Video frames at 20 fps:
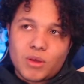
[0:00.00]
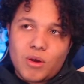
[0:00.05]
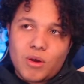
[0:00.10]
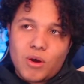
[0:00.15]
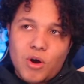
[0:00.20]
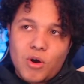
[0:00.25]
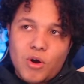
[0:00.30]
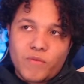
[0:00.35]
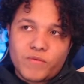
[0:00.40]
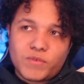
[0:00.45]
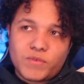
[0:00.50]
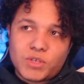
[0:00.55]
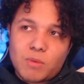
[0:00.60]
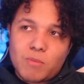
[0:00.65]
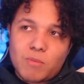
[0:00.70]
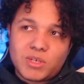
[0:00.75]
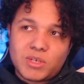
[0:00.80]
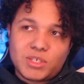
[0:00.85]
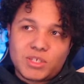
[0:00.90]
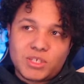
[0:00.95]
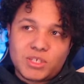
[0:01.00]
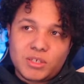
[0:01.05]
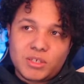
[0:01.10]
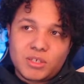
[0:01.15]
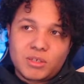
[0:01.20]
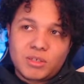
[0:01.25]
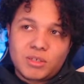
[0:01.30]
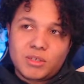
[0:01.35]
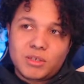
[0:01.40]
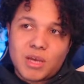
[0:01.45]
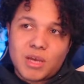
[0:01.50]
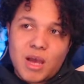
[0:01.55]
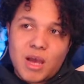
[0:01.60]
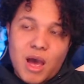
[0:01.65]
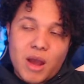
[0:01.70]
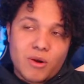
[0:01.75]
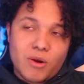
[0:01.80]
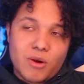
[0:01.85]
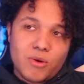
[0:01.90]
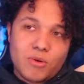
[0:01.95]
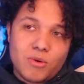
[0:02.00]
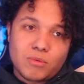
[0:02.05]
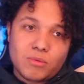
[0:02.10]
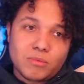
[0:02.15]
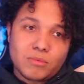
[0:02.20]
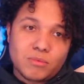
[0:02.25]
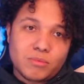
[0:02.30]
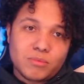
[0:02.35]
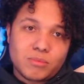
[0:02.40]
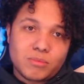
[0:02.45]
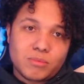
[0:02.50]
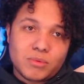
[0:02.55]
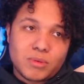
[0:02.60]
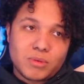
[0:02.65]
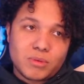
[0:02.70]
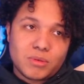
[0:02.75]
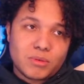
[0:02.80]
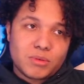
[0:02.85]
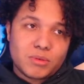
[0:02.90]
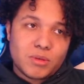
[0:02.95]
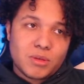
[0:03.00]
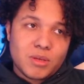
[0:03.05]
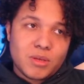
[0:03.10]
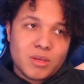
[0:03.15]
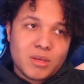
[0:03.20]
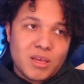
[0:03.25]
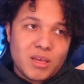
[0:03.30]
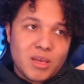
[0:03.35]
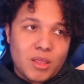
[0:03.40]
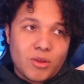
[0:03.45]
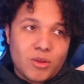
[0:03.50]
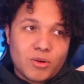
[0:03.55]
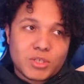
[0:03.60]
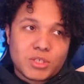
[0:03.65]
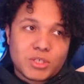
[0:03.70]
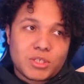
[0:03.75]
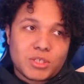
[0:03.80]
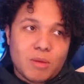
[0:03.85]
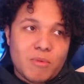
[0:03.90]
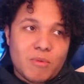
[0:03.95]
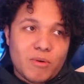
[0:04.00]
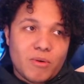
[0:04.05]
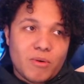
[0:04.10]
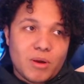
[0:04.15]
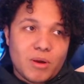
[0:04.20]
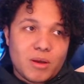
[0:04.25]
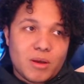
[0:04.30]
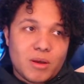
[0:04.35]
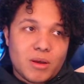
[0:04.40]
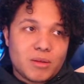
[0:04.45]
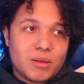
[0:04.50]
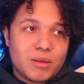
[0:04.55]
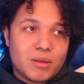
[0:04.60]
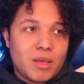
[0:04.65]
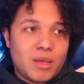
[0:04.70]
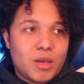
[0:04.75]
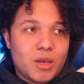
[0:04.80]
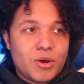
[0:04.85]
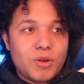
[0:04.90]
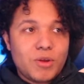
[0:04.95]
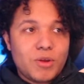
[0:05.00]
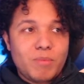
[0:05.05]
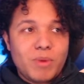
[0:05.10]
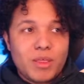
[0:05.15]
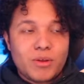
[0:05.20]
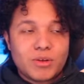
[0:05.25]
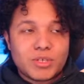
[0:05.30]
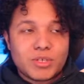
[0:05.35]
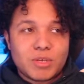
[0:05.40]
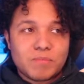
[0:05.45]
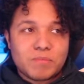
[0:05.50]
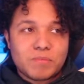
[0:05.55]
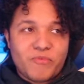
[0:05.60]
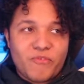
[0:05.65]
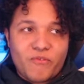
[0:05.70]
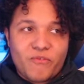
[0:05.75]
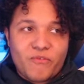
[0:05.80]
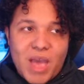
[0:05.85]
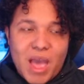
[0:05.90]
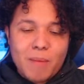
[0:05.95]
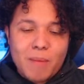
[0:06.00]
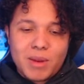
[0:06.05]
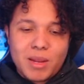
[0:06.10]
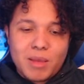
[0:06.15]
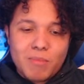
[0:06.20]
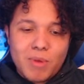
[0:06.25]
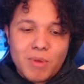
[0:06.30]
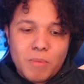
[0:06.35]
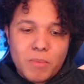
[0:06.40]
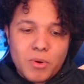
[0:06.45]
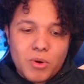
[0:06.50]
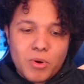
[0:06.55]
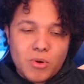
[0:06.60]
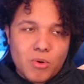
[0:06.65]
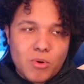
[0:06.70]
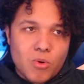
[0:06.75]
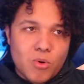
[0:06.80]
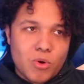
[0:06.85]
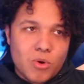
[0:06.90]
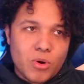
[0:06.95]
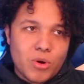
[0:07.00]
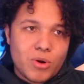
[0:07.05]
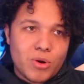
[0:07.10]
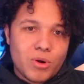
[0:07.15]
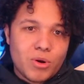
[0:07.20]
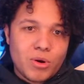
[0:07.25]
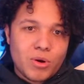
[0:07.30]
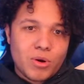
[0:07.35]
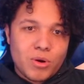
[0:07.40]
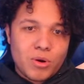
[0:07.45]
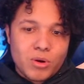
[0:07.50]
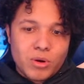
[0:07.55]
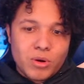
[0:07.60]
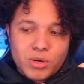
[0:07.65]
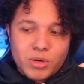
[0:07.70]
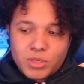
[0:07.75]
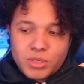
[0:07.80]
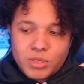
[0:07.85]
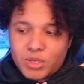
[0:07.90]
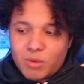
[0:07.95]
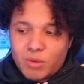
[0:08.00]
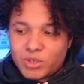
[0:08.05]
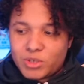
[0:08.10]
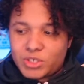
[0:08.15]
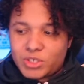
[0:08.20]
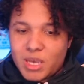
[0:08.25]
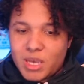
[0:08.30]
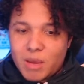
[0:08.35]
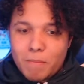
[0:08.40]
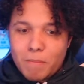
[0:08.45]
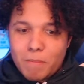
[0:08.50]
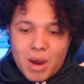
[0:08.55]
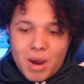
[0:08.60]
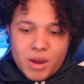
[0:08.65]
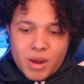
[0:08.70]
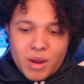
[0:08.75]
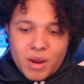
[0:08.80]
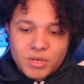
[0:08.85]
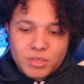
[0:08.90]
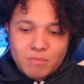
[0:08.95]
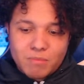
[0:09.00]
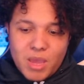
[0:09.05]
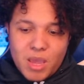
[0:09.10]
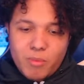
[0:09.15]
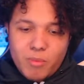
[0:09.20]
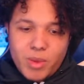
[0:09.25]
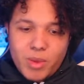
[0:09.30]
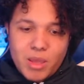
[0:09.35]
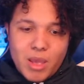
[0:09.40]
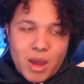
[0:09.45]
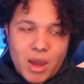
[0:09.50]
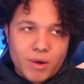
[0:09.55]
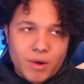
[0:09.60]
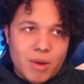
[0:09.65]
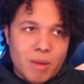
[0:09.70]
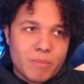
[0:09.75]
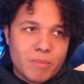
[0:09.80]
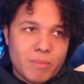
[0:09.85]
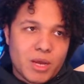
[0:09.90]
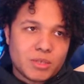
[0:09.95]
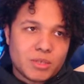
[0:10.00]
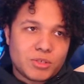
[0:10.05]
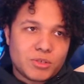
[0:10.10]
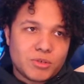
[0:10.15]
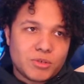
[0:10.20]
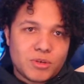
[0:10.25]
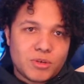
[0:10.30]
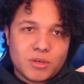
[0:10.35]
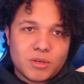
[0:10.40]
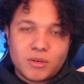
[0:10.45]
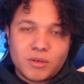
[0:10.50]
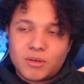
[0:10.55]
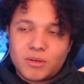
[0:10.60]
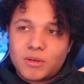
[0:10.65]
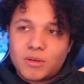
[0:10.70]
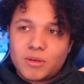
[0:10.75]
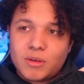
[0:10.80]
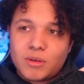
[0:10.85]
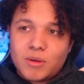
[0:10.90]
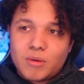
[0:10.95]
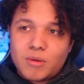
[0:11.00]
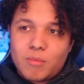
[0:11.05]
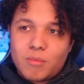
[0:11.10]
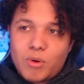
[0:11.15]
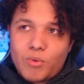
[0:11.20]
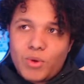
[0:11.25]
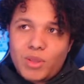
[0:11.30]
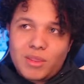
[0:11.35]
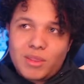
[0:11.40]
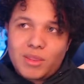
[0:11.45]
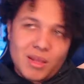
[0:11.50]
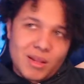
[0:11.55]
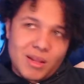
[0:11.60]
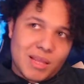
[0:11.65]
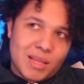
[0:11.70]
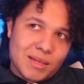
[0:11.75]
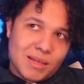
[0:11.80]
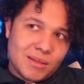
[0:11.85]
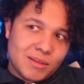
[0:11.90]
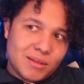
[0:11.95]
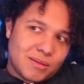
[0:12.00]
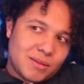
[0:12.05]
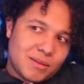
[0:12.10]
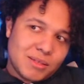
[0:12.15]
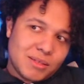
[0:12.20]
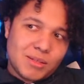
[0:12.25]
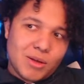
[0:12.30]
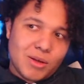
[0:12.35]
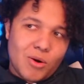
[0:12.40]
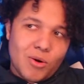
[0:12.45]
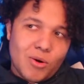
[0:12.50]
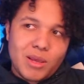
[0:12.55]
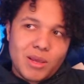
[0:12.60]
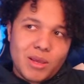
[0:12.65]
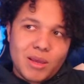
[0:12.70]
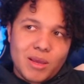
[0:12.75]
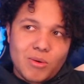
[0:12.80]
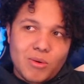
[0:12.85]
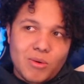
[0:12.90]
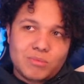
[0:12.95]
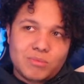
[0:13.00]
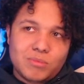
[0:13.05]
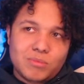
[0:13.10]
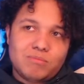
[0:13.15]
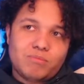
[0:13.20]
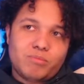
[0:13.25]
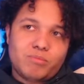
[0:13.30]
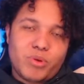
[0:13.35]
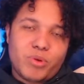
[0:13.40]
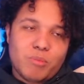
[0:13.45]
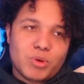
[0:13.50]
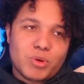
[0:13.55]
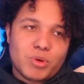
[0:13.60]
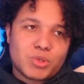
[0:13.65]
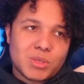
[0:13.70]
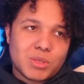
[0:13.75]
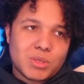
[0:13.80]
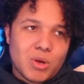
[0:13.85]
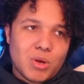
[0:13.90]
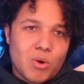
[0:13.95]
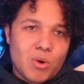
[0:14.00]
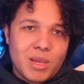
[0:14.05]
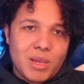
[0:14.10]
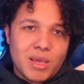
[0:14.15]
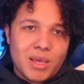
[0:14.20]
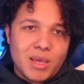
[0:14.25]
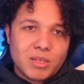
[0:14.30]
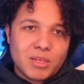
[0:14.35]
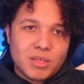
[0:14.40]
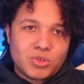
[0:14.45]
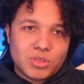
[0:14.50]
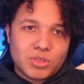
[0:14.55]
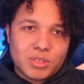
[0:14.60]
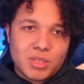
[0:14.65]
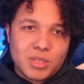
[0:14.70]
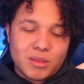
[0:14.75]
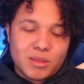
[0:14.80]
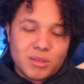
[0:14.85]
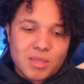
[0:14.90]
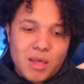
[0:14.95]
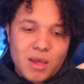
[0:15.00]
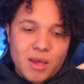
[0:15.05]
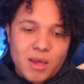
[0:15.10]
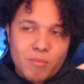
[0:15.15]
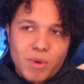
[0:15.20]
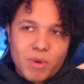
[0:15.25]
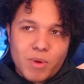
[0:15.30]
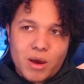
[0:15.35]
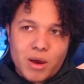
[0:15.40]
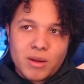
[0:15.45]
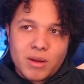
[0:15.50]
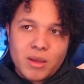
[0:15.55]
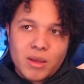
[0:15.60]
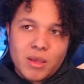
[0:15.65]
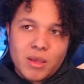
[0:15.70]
Of someone she, I don't know, either some. It could be either some family member or someone she admires. Maybe I'm not sure. But we did that. This is the only, pretty much was the only interesting thing about it,